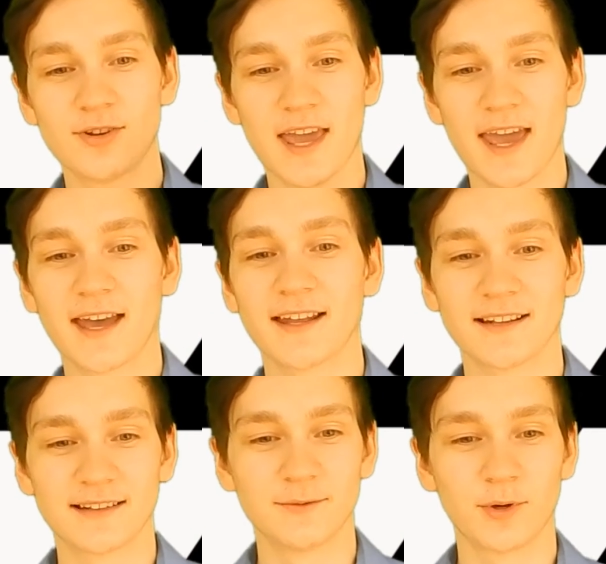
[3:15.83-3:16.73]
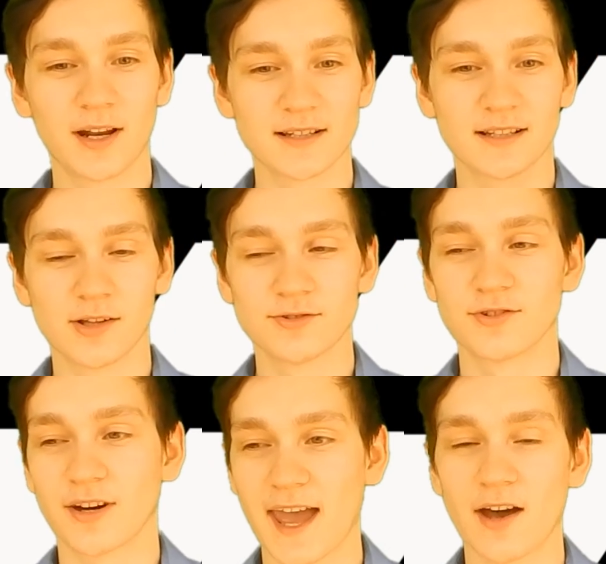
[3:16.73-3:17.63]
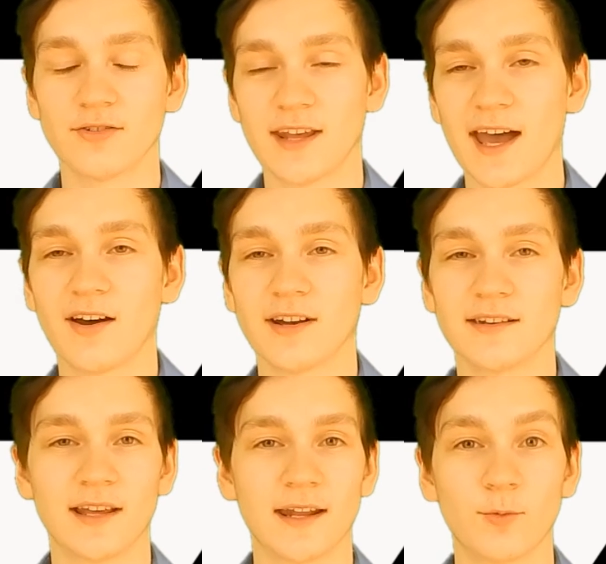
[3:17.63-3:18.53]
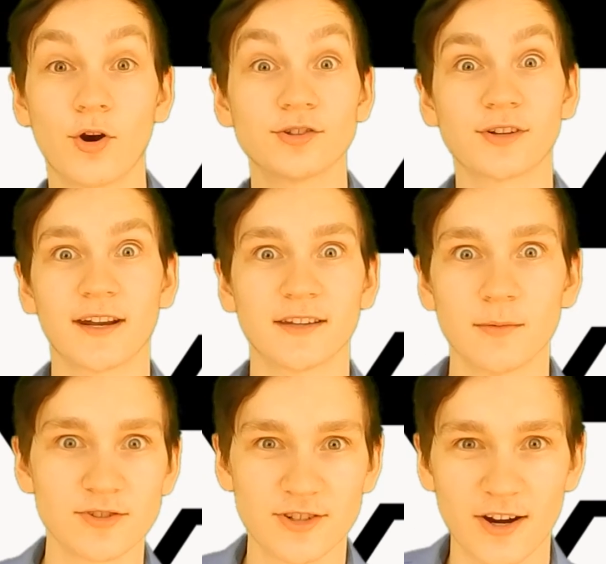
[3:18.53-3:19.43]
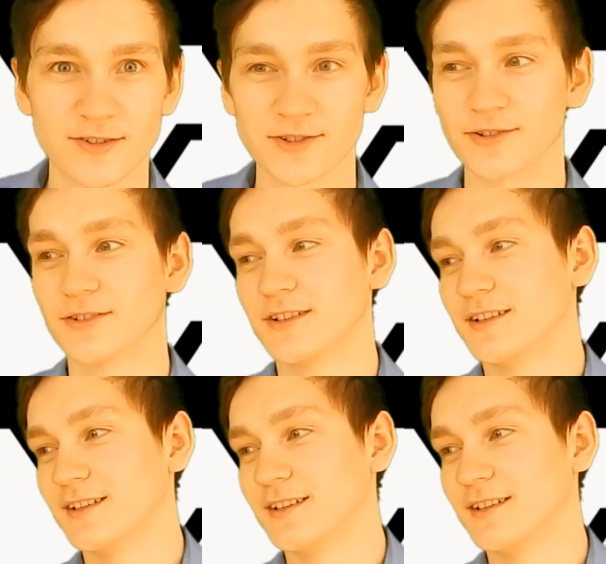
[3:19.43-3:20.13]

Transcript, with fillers: You can, we're gonna close your account down, and, and we're also gonna double charge you.